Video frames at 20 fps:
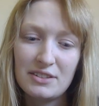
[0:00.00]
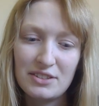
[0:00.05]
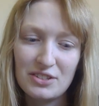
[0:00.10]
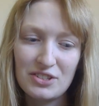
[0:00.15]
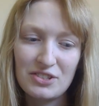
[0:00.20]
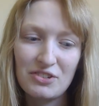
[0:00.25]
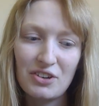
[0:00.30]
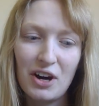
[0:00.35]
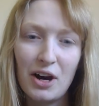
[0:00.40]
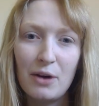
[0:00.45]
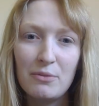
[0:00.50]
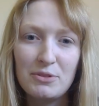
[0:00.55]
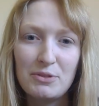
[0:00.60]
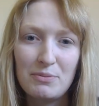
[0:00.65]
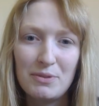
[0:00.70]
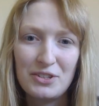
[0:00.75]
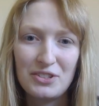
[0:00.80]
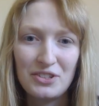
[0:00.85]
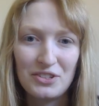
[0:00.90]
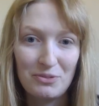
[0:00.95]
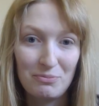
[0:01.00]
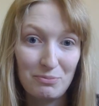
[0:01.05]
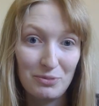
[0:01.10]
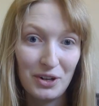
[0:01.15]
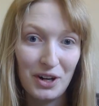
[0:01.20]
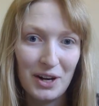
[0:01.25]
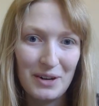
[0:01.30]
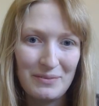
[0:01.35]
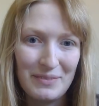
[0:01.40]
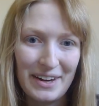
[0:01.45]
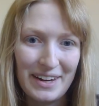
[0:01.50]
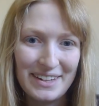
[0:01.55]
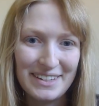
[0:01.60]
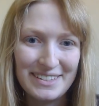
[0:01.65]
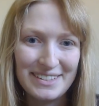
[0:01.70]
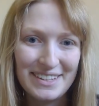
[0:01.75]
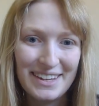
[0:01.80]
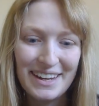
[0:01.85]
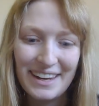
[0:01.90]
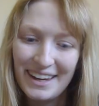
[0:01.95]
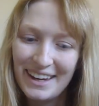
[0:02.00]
described species of primates.